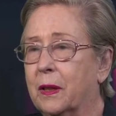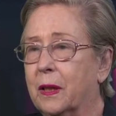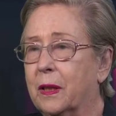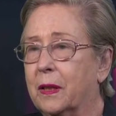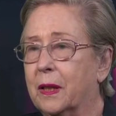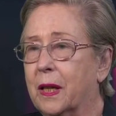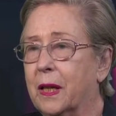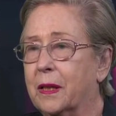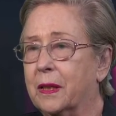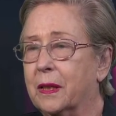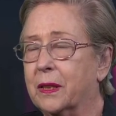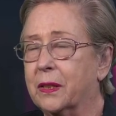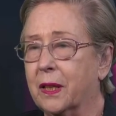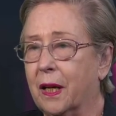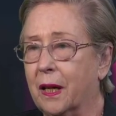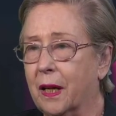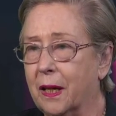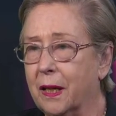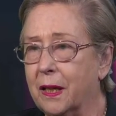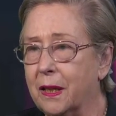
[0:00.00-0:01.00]
and getting a
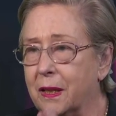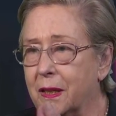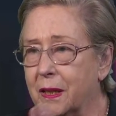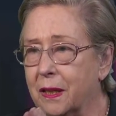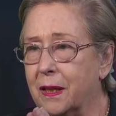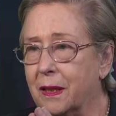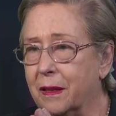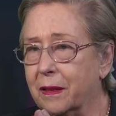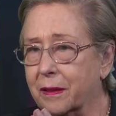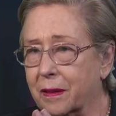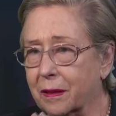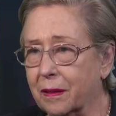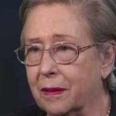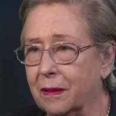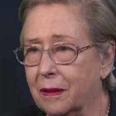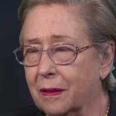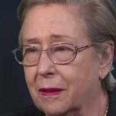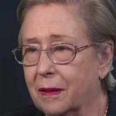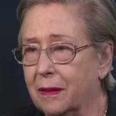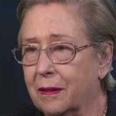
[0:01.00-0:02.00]
tiny little